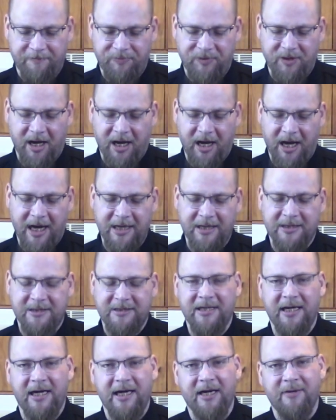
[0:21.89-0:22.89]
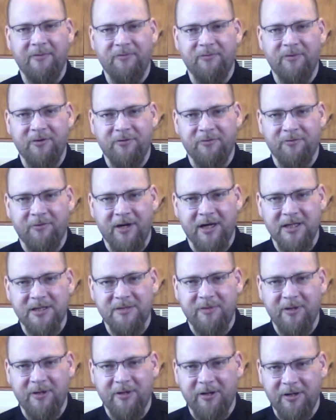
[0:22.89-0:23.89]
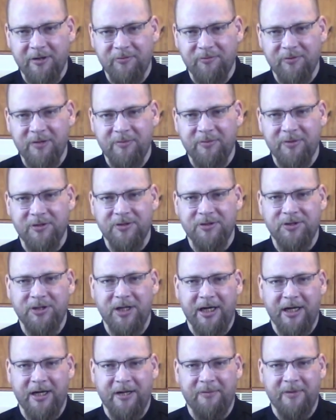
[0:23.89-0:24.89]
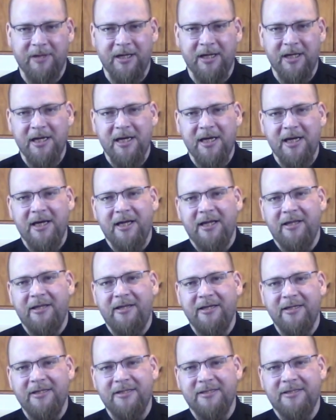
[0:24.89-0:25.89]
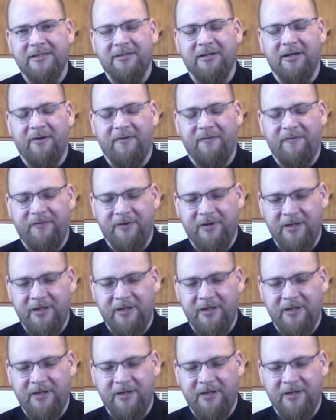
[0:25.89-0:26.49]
the Hot Damn Raspberry Reaper Jam. This stuff